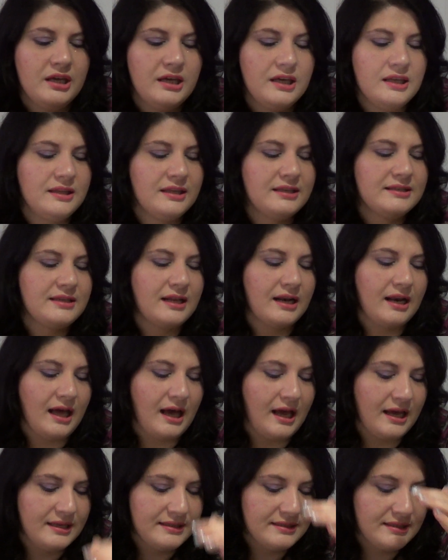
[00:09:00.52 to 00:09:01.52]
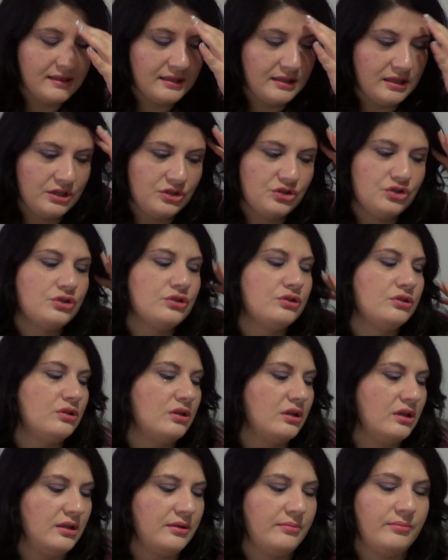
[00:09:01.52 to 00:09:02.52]
it is a nice
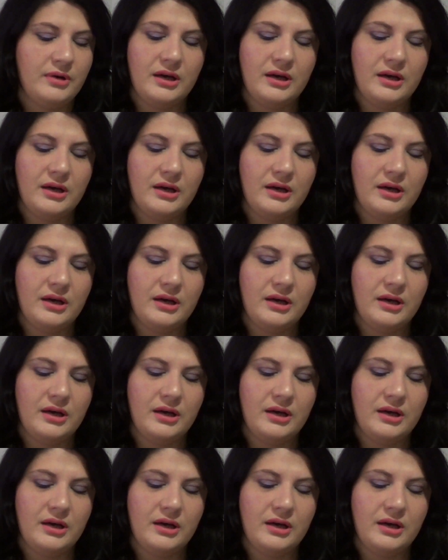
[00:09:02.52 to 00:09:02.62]
addition in